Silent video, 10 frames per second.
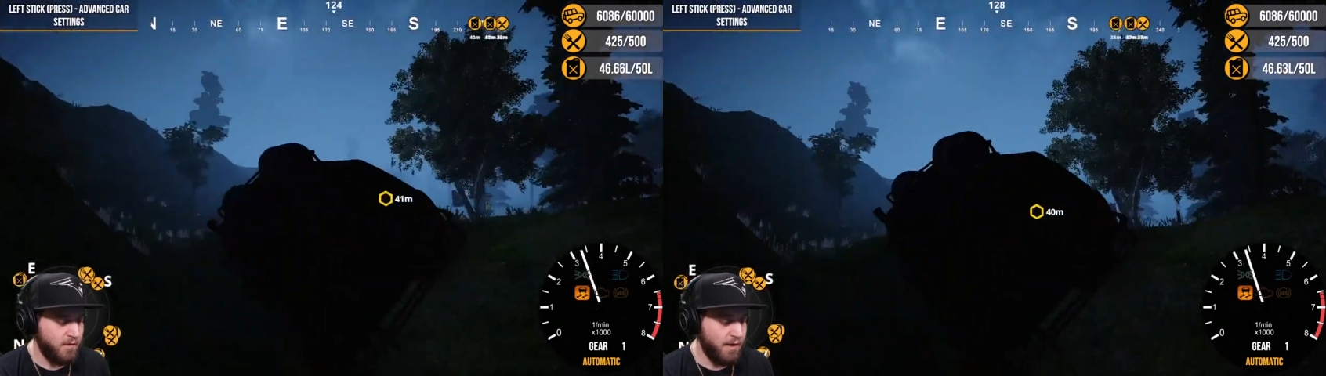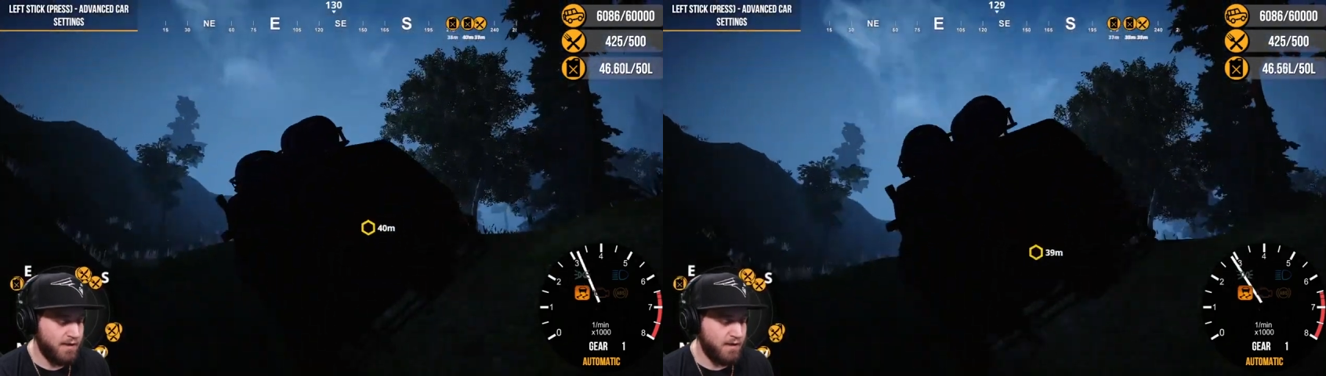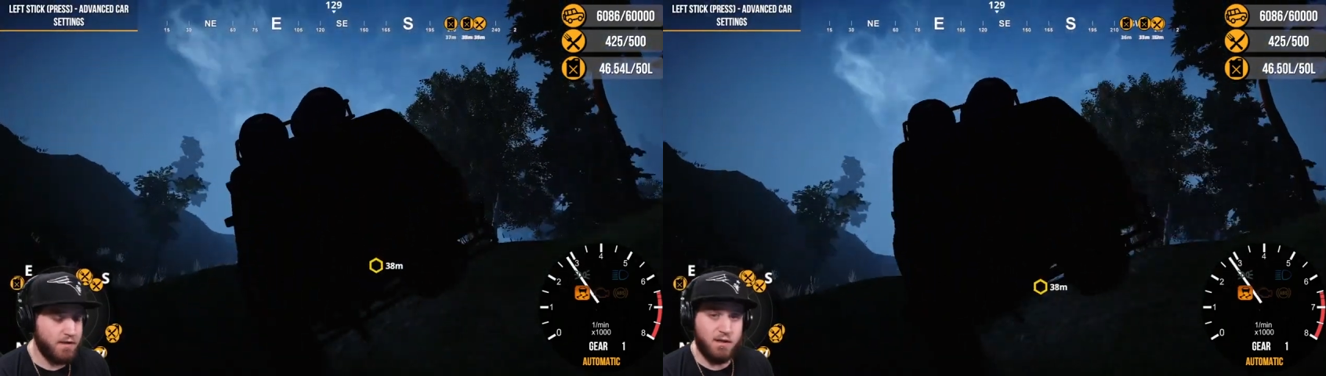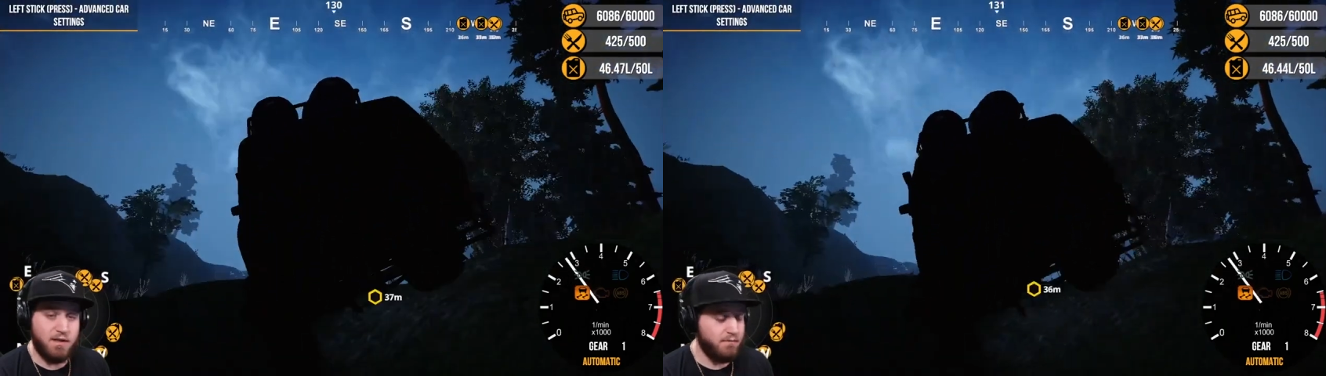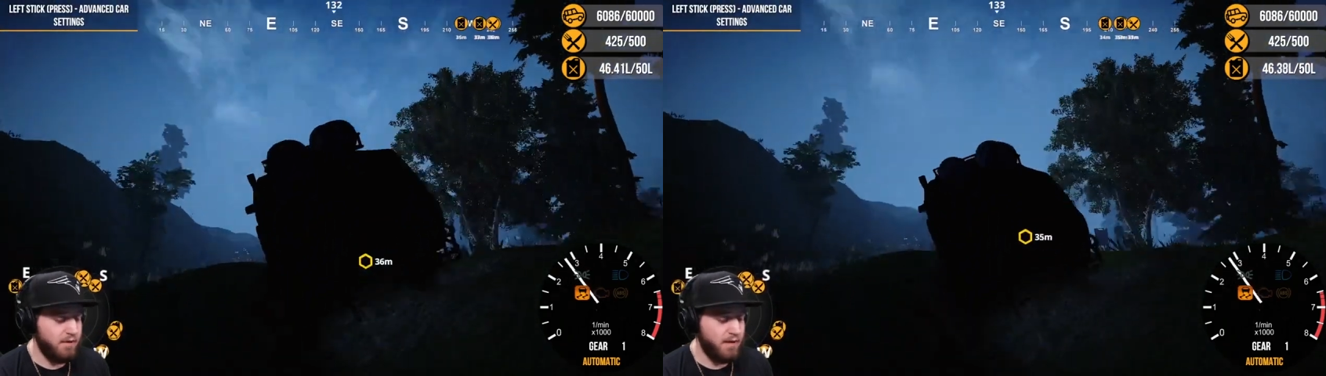Well, I guess it's
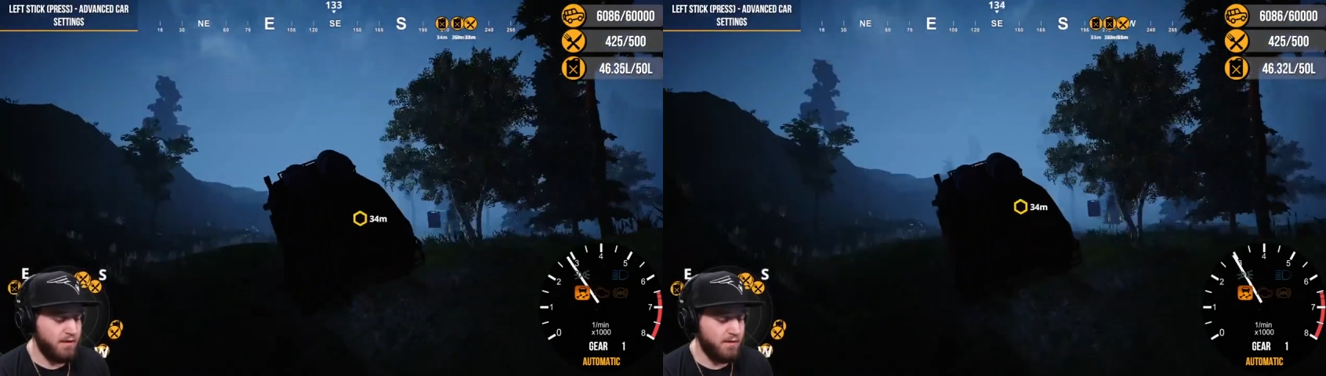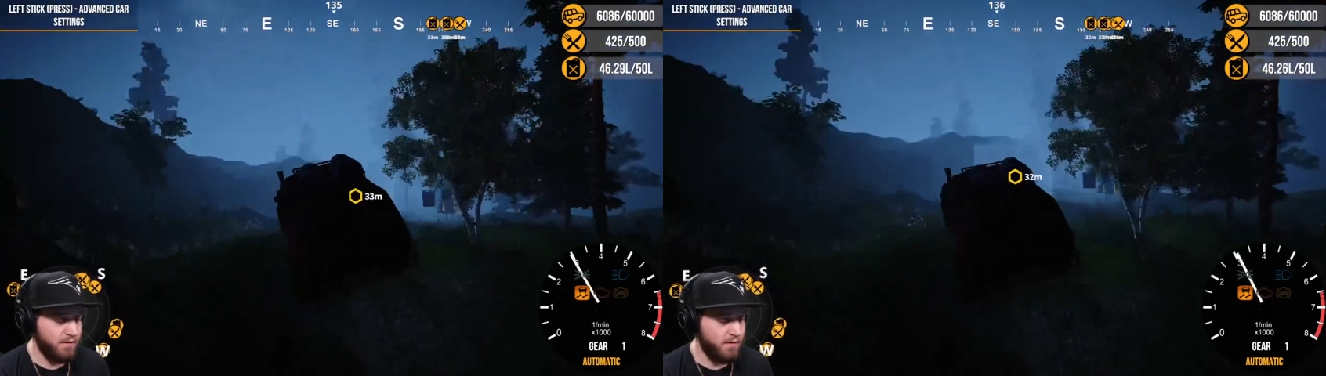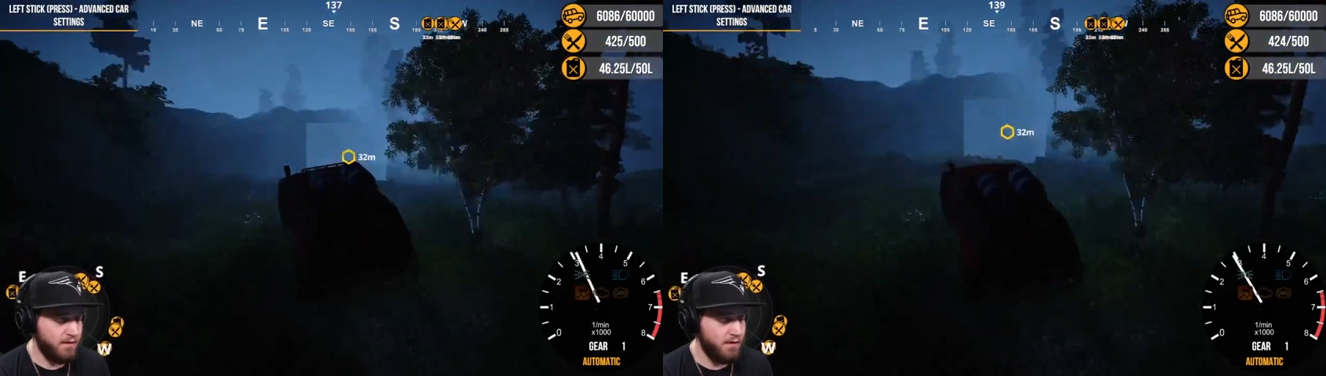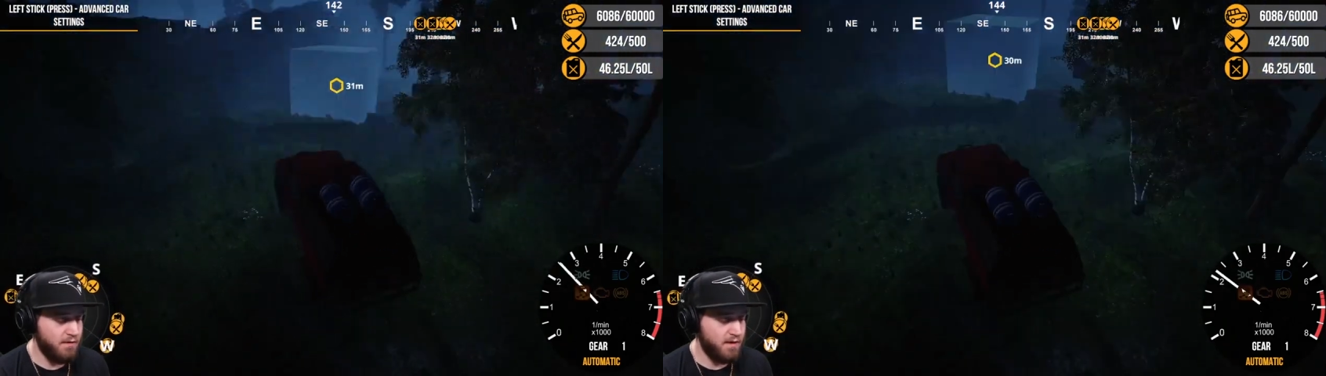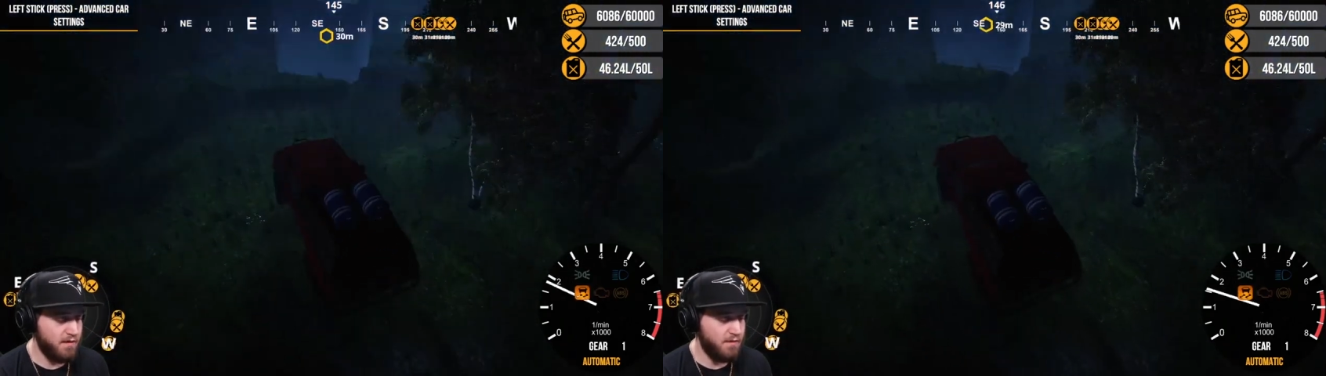good that we
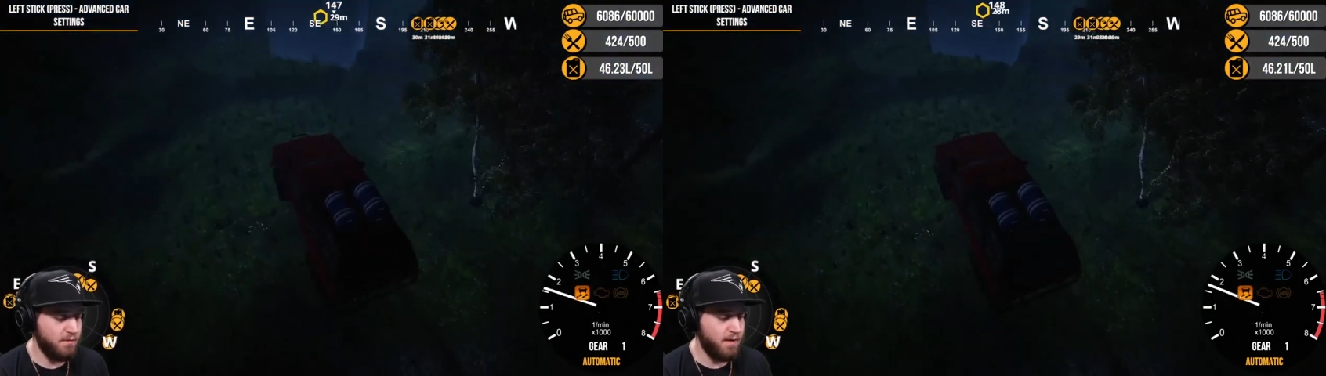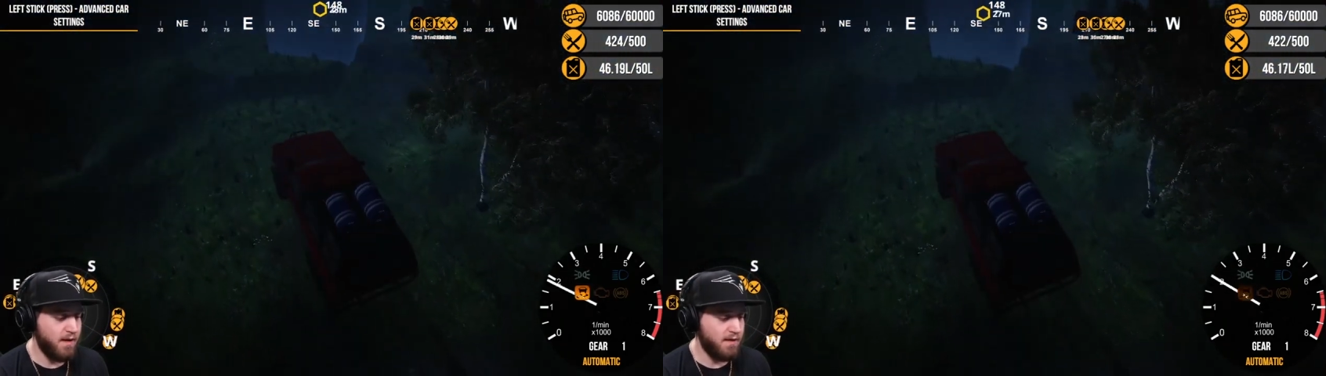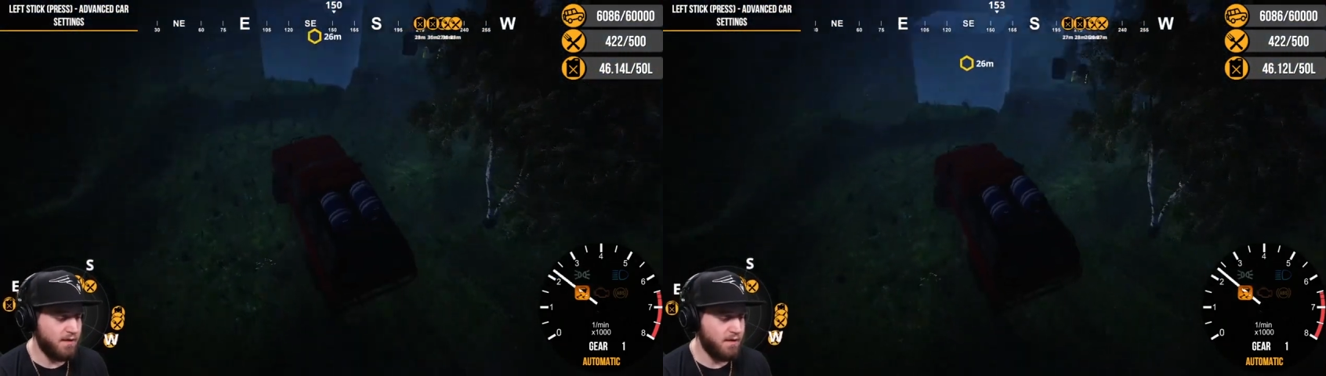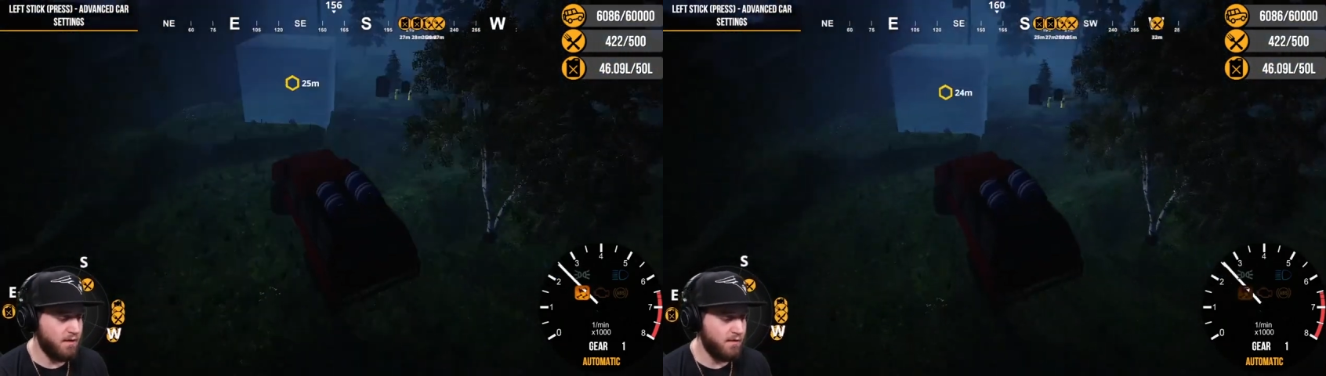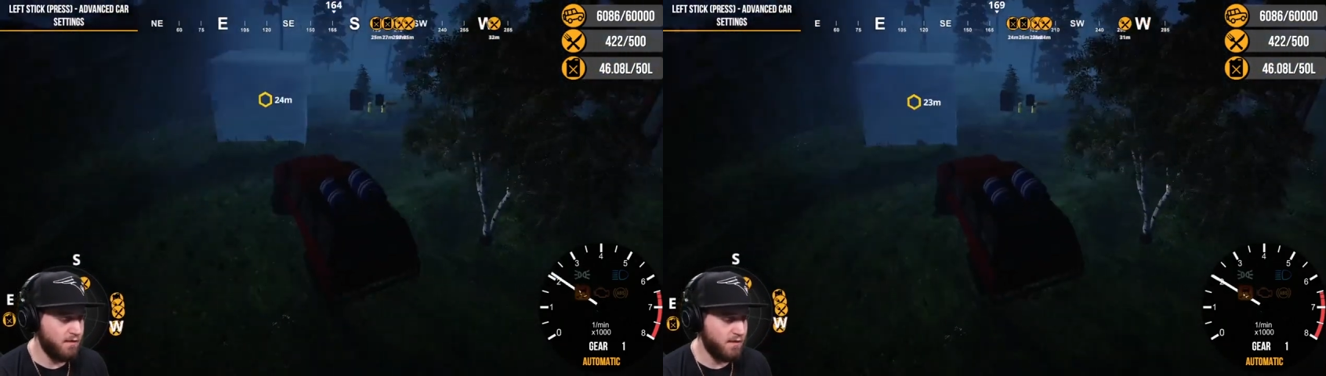used the toolbox, because,
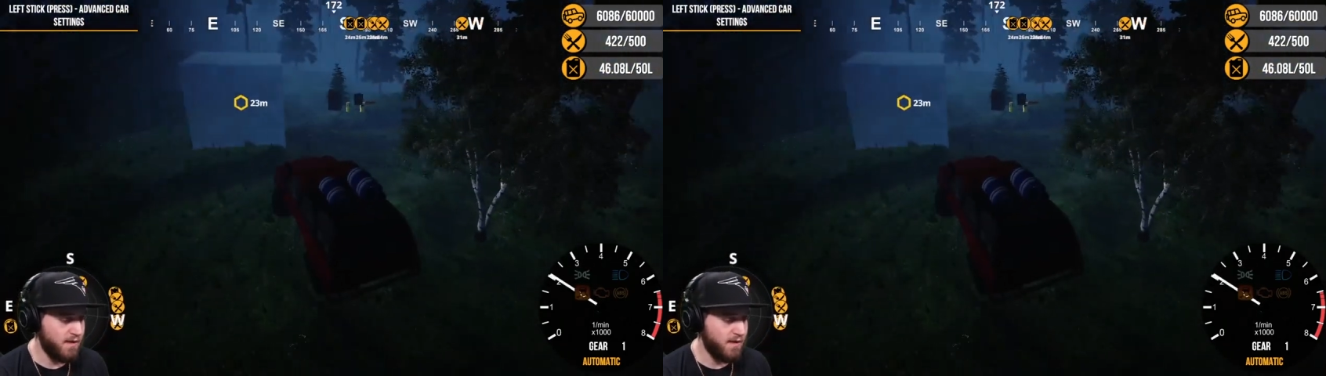oh, is there